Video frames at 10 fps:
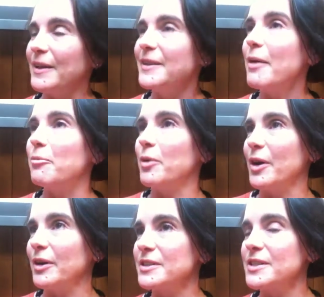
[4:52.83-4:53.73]

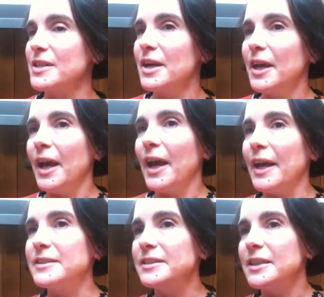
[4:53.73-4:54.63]
networks.
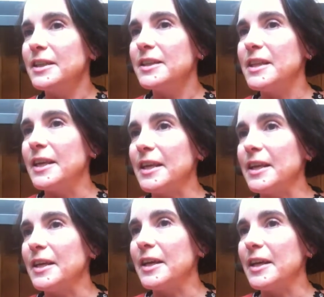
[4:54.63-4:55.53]
And
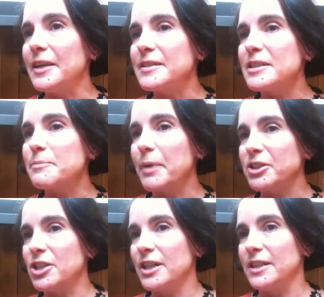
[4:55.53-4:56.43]
the
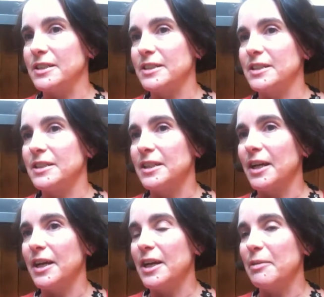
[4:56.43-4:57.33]
specialist
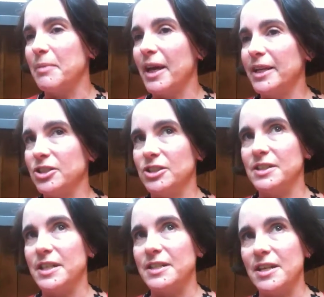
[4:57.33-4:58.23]

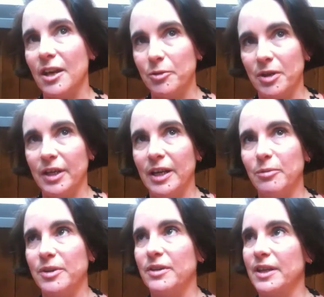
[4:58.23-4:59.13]
agencies locally,
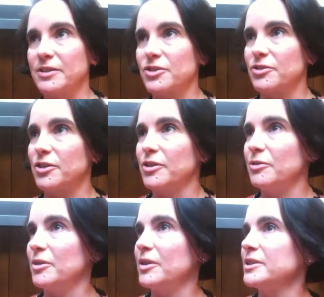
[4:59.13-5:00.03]
whether that's
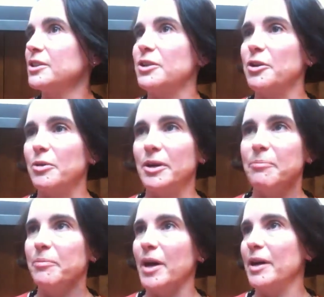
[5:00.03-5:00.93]
through, I don't know,
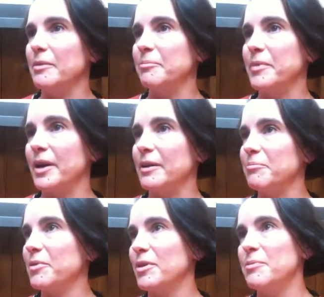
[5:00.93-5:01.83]
a
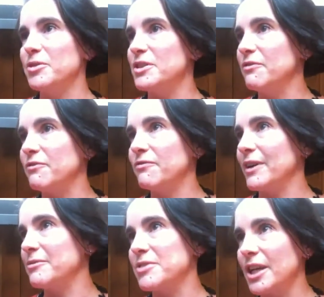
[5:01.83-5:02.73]
community
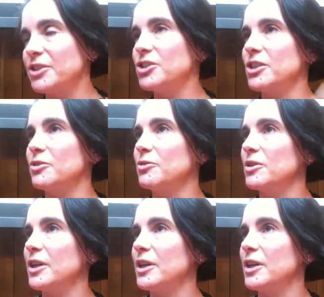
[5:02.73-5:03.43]
foundation or